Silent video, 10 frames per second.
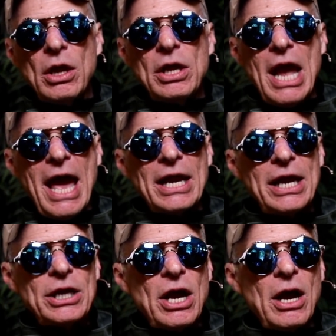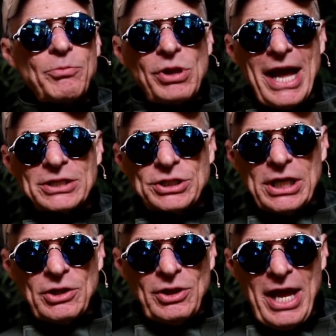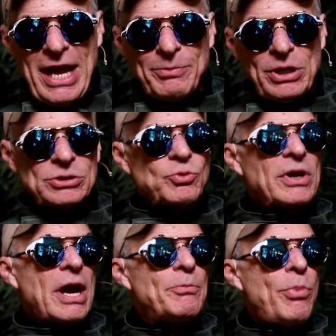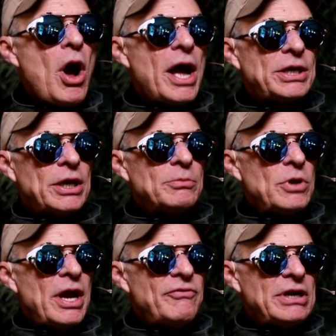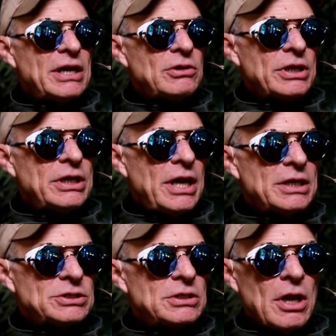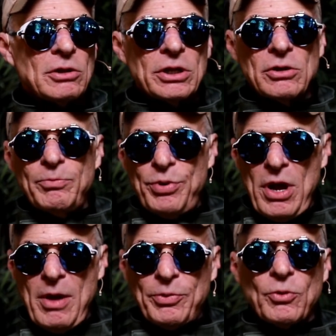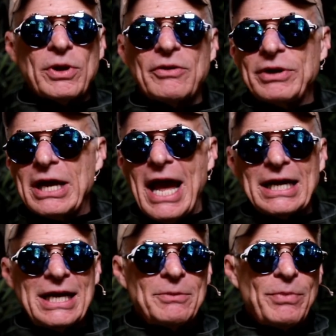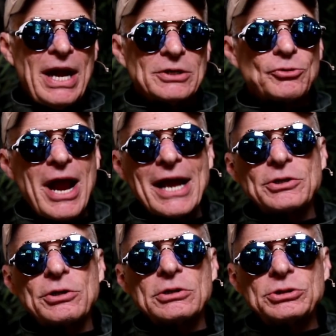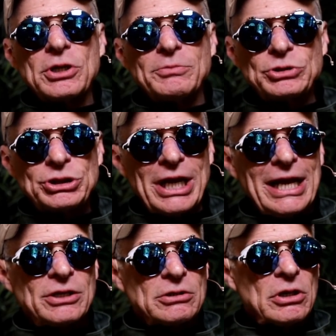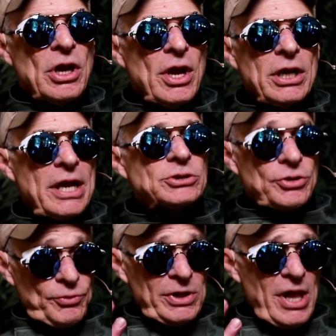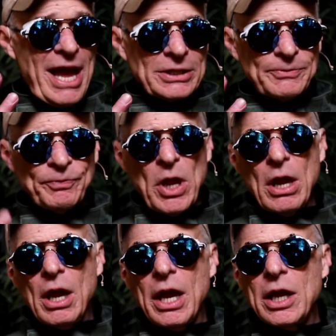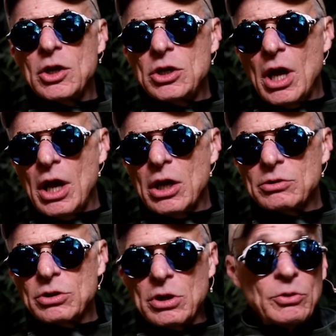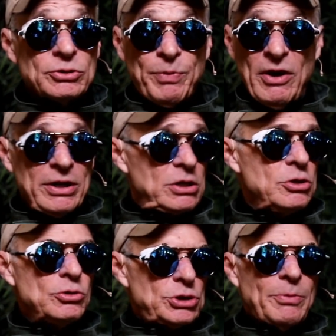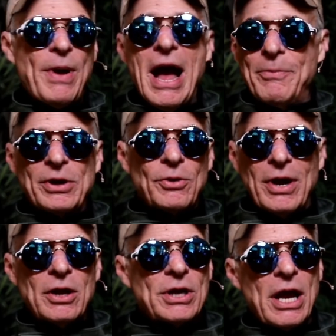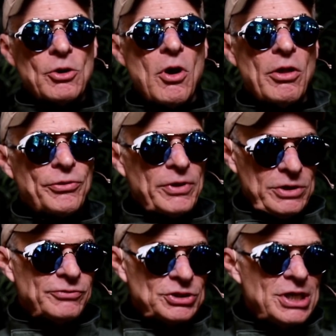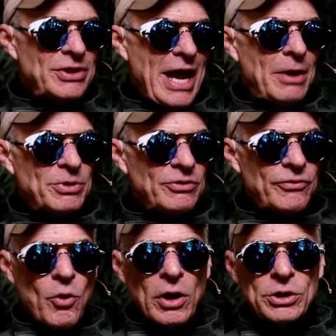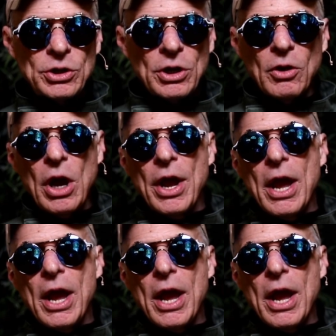He had a uh, plastic leg because when I bought him, evidently as a little pup or whatever, he got hit by a tractor or some shit. And he has three legs. And uh, he was very used to popping around on all three. You've seen that before, you know.